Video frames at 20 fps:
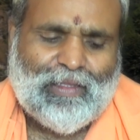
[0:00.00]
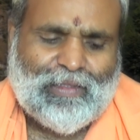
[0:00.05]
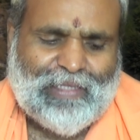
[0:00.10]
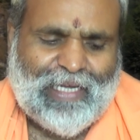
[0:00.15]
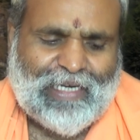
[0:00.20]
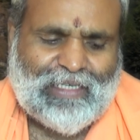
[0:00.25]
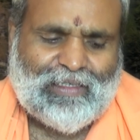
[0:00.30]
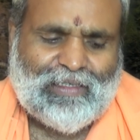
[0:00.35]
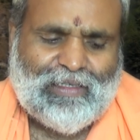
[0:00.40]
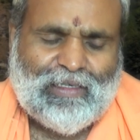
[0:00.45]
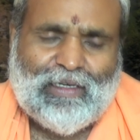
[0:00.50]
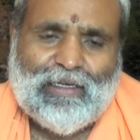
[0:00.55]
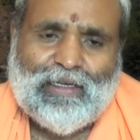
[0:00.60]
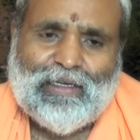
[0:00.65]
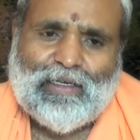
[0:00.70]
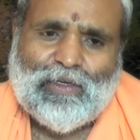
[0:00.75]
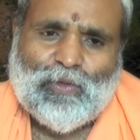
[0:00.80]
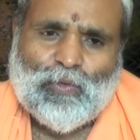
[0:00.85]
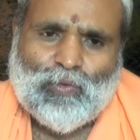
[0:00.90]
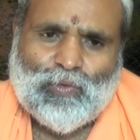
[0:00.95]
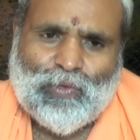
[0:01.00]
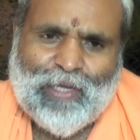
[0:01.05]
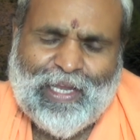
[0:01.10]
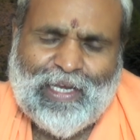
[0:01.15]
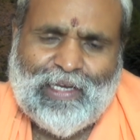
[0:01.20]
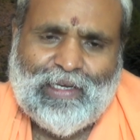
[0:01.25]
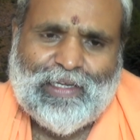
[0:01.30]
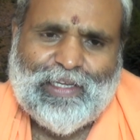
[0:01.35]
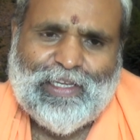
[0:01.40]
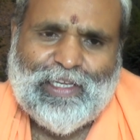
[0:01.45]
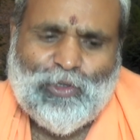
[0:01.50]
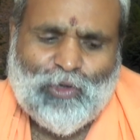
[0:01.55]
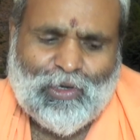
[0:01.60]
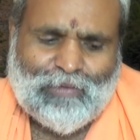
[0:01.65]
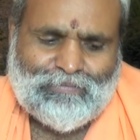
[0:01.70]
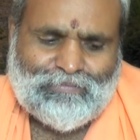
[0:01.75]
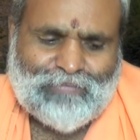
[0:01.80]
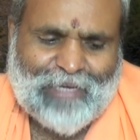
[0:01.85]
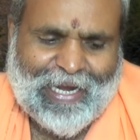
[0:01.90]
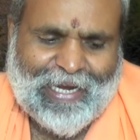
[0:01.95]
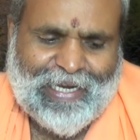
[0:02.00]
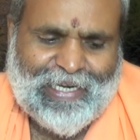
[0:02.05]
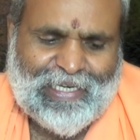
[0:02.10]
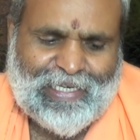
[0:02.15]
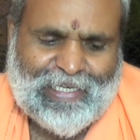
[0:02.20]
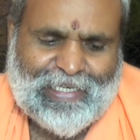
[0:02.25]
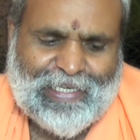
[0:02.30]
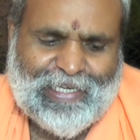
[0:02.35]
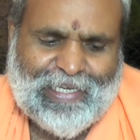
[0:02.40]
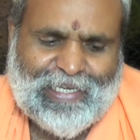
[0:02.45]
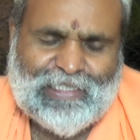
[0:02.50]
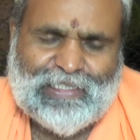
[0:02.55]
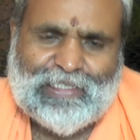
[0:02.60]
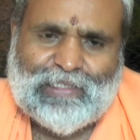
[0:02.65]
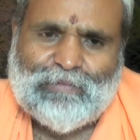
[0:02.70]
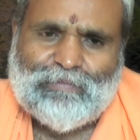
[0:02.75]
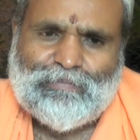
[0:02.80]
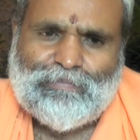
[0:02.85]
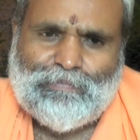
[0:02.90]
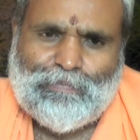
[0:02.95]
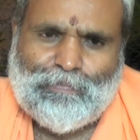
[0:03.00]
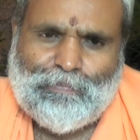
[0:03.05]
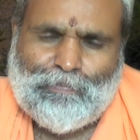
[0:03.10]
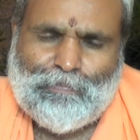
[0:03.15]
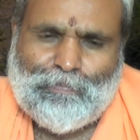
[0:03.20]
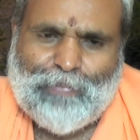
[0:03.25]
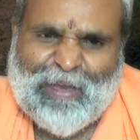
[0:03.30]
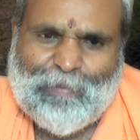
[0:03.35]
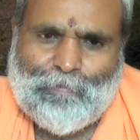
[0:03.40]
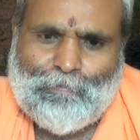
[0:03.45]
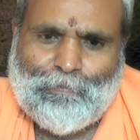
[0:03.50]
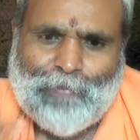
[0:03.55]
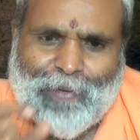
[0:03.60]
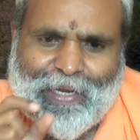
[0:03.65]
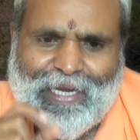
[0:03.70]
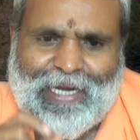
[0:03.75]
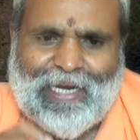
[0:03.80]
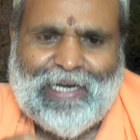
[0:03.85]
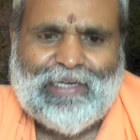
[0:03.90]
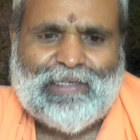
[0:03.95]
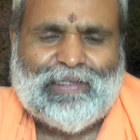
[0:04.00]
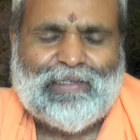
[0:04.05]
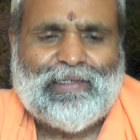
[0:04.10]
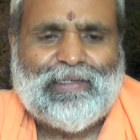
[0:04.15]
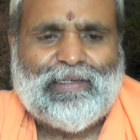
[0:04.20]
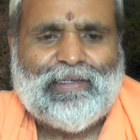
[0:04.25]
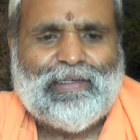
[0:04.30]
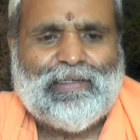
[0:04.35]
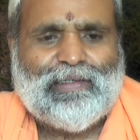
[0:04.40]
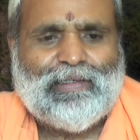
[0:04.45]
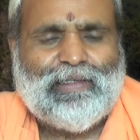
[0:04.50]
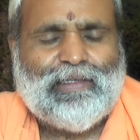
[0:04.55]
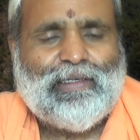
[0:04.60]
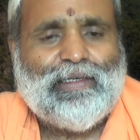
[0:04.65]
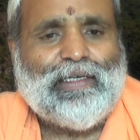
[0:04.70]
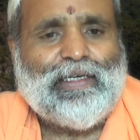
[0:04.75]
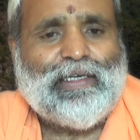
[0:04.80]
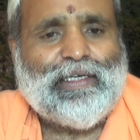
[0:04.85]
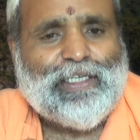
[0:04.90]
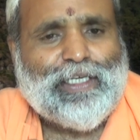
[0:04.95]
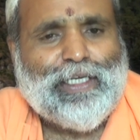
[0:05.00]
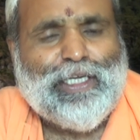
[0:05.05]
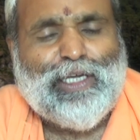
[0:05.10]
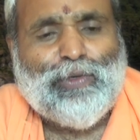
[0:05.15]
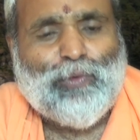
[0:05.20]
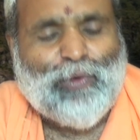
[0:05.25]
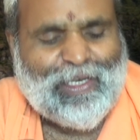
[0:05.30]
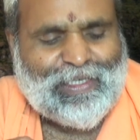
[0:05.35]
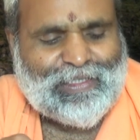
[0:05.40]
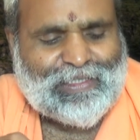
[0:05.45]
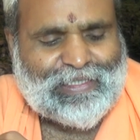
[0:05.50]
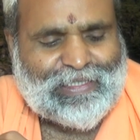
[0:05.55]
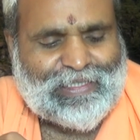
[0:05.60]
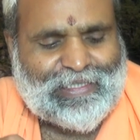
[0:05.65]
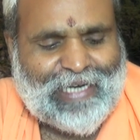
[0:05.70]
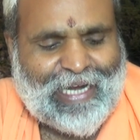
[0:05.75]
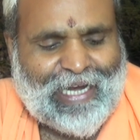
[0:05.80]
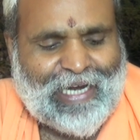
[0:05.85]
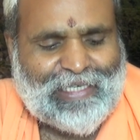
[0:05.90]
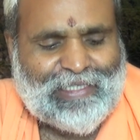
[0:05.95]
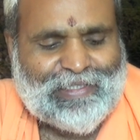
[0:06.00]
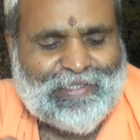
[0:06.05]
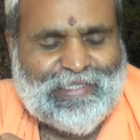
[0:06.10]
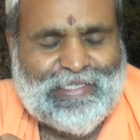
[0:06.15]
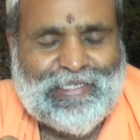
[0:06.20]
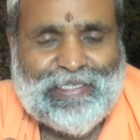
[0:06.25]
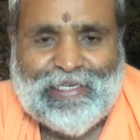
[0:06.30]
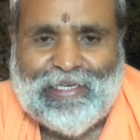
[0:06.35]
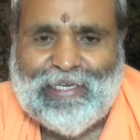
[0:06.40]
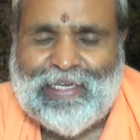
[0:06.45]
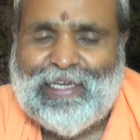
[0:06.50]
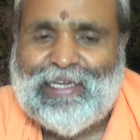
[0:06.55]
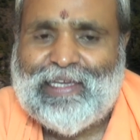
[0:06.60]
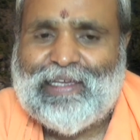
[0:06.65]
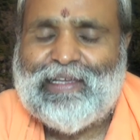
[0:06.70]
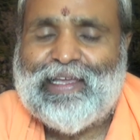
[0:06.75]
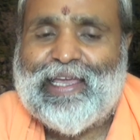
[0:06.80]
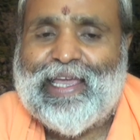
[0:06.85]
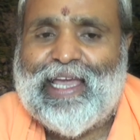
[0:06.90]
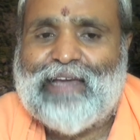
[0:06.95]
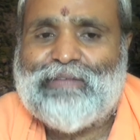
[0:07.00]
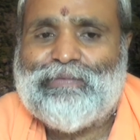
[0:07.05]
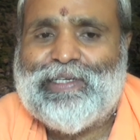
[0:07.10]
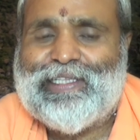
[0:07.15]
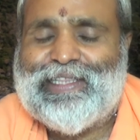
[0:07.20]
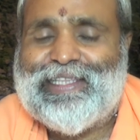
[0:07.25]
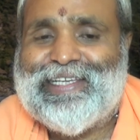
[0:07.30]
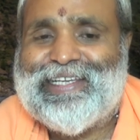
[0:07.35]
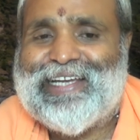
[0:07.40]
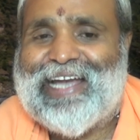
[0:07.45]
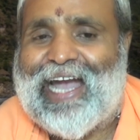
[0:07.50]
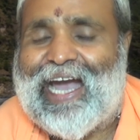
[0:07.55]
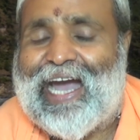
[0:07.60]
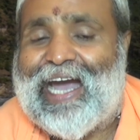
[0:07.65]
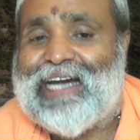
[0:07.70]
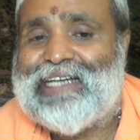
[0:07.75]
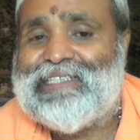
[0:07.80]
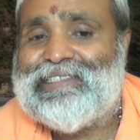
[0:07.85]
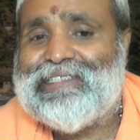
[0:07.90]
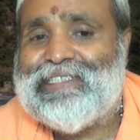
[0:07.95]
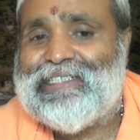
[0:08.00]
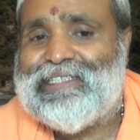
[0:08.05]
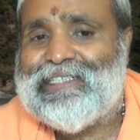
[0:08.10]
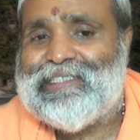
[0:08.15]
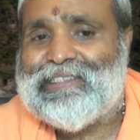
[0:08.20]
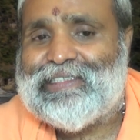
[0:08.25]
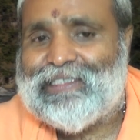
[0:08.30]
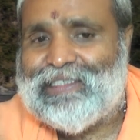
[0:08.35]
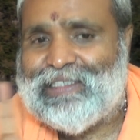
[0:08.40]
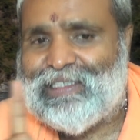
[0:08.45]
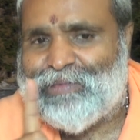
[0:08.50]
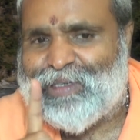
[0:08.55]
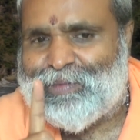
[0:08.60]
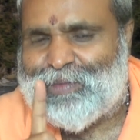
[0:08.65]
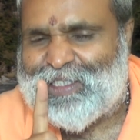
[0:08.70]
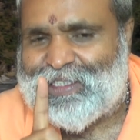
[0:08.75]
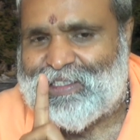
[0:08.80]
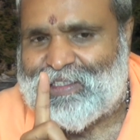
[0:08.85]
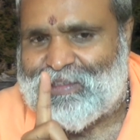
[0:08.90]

that when your mind is prepared, you will start seeing everything as it is. Remember, this